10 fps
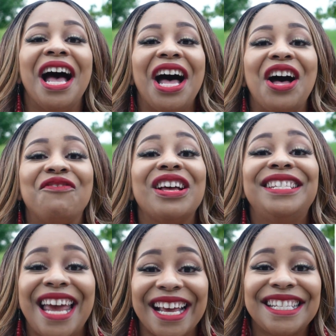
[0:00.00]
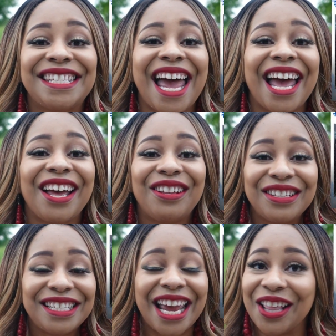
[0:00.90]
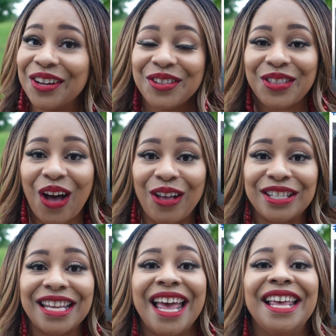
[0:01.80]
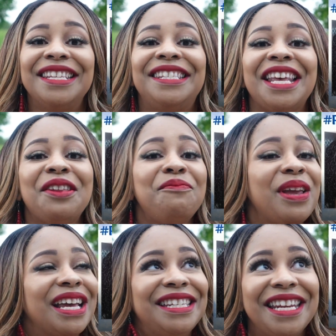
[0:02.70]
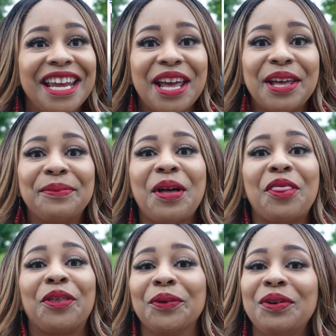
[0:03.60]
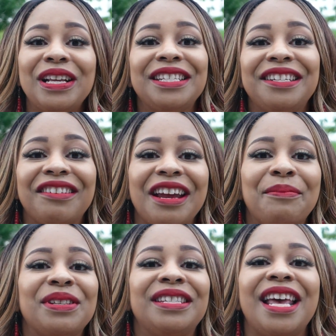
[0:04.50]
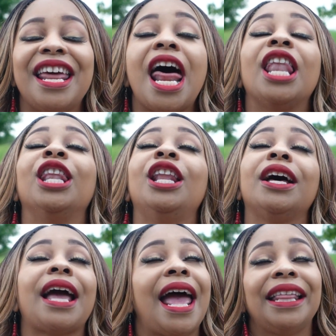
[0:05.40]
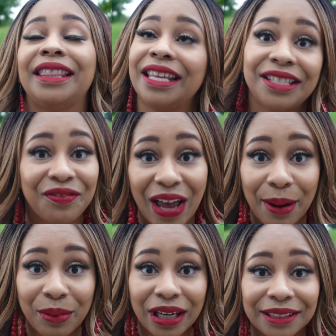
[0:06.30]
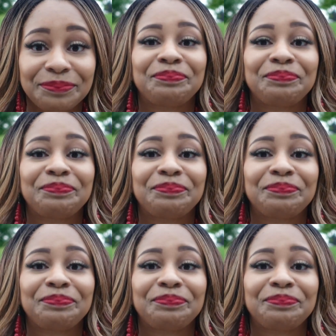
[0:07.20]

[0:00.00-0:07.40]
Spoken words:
of Textile Tailored Thoughts sent me a DM through Instagram and said, look at this fabric.